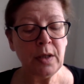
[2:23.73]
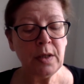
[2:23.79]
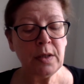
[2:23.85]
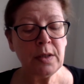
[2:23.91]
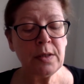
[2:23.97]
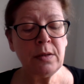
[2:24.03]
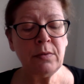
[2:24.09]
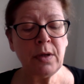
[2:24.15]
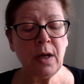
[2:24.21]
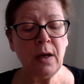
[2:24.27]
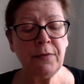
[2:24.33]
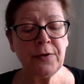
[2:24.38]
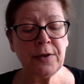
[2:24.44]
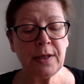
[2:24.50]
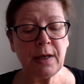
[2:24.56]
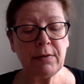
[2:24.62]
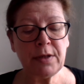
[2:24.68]
Soon
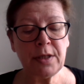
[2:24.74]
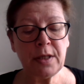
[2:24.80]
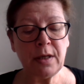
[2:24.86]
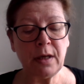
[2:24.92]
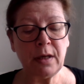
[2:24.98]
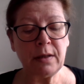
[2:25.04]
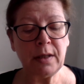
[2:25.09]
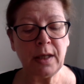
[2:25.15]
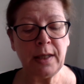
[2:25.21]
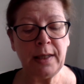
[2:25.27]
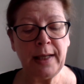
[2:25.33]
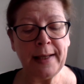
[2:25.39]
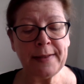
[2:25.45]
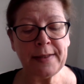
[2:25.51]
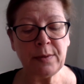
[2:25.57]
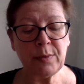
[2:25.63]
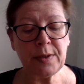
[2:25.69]
after their return a
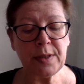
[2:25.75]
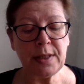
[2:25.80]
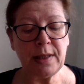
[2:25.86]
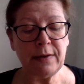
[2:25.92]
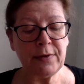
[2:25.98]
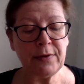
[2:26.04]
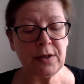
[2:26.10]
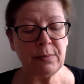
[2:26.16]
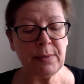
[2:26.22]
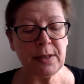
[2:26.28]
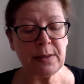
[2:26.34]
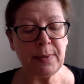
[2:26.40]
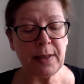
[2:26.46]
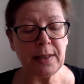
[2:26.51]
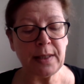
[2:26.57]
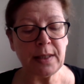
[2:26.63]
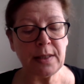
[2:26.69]
letter was delivered to Miss
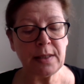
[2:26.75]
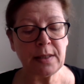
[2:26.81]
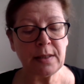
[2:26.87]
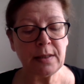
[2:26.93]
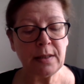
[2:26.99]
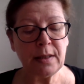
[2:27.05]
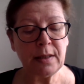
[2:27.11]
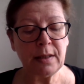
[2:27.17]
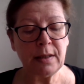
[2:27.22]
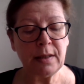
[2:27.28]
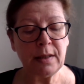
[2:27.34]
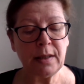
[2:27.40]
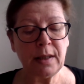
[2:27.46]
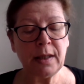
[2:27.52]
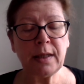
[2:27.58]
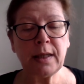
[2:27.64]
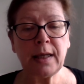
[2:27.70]
Bennet.
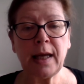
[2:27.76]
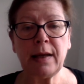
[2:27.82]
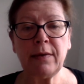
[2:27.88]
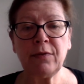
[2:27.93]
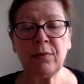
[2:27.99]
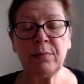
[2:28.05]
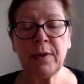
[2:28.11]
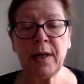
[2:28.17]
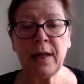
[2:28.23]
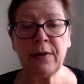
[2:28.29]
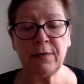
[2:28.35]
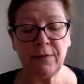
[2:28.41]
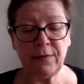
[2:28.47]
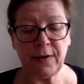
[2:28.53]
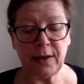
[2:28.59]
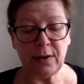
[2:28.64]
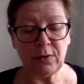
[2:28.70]
It came from
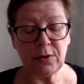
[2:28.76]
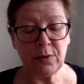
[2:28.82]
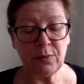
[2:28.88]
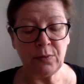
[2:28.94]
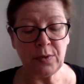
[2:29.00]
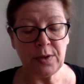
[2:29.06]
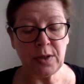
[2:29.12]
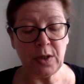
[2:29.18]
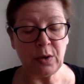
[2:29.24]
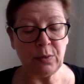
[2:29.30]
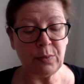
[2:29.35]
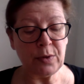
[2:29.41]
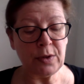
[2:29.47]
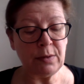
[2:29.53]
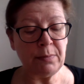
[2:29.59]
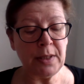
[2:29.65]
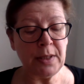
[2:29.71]
Netherfield, and was
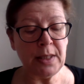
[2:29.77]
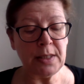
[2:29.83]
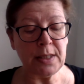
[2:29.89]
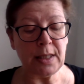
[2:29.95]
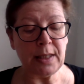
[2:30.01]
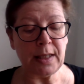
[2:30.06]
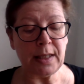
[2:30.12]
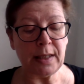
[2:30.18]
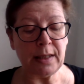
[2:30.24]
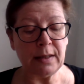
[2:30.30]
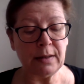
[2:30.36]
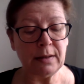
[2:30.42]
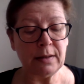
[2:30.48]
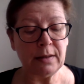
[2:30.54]
opened immediately.